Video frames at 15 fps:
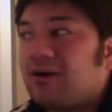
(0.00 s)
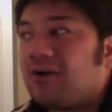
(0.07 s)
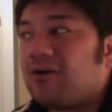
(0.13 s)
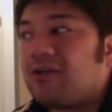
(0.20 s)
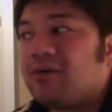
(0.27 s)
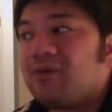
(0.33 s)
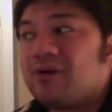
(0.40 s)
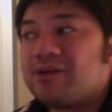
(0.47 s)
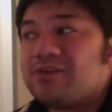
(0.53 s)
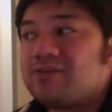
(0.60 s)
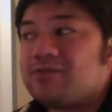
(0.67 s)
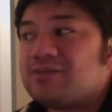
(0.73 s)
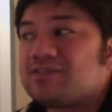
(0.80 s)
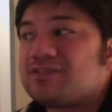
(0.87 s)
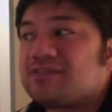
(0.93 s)
All I want to
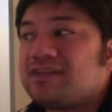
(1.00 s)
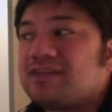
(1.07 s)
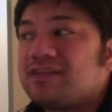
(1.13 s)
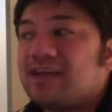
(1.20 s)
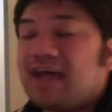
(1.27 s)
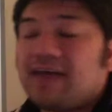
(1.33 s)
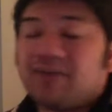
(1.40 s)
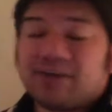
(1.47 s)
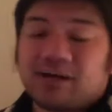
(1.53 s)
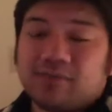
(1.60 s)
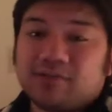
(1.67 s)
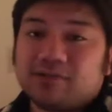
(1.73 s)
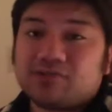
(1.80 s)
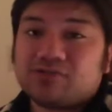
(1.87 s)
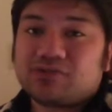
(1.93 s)
do is sit, have a
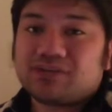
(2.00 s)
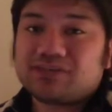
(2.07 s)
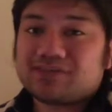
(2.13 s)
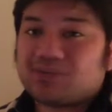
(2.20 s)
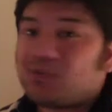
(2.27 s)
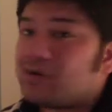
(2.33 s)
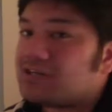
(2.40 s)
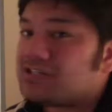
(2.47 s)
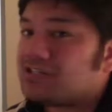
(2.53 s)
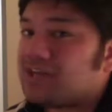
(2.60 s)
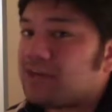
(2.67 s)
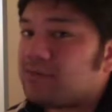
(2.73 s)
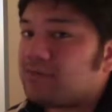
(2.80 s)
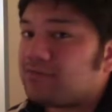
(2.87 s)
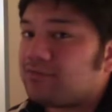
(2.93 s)
couple of drinks, and watch
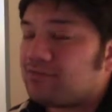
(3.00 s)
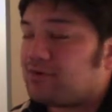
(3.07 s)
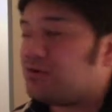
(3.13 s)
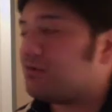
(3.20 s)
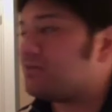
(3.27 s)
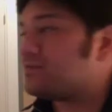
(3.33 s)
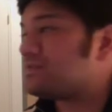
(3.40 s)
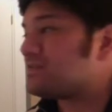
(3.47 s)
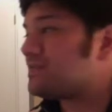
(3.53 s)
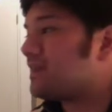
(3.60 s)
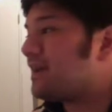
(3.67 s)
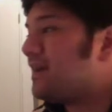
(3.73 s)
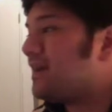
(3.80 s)
Game of Thrones.